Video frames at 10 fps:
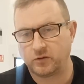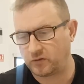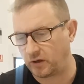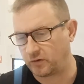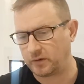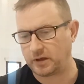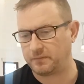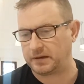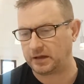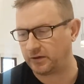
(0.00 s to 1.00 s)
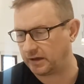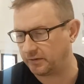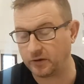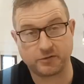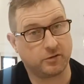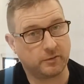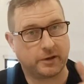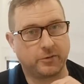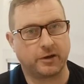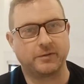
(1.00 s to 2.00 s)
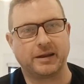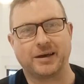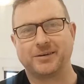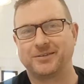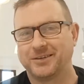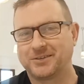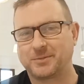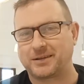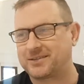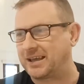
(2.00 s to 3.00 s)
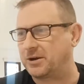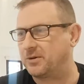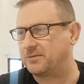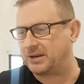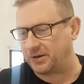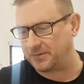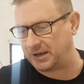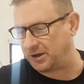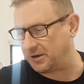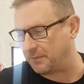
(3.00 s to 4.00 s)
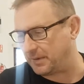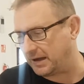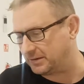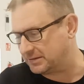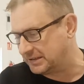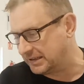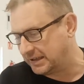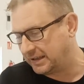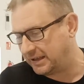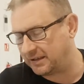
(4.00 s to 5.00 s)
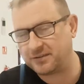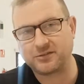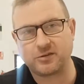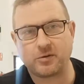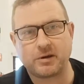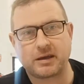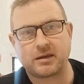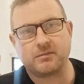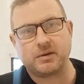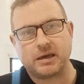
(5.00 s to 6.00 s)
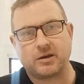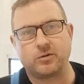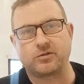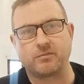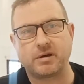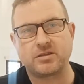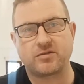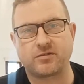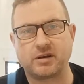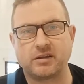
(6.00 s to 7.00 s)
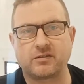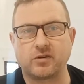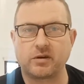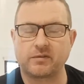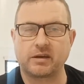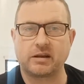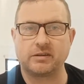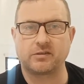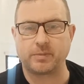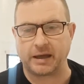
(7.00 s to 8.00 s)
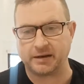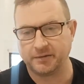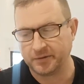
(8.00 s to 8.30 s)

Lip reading: So a video here, it's not going to be a quick video, it's about to say a quick video about historic vehicles and registering a historic vehicle in Spain,